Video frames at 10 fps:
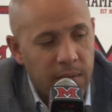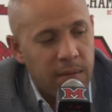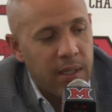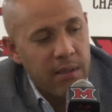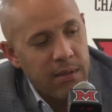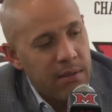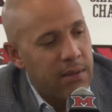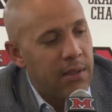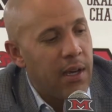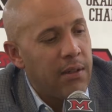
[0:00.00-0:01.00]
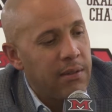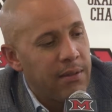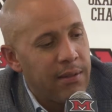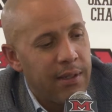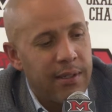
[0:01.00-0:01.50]
Well, no,
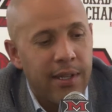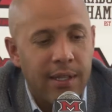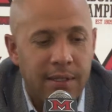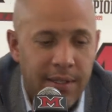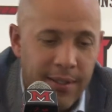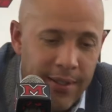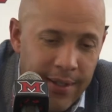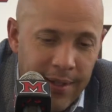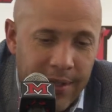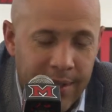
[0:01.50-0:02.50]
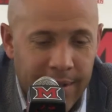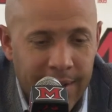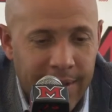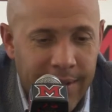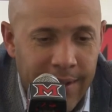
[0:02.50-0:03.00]
it doesn't,
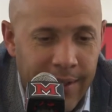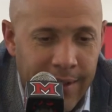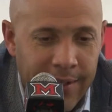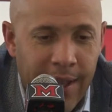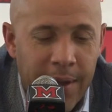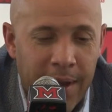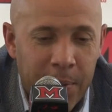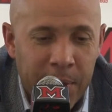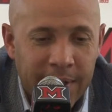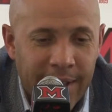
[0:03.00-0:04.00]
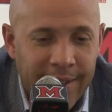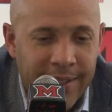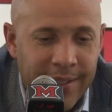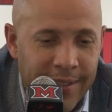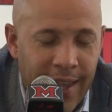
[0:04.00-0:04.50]
because I, I want that
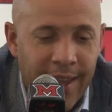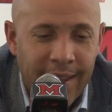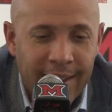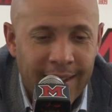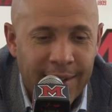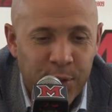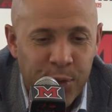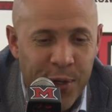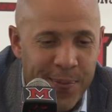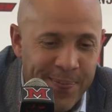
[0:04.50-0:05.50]
to stay in a dream.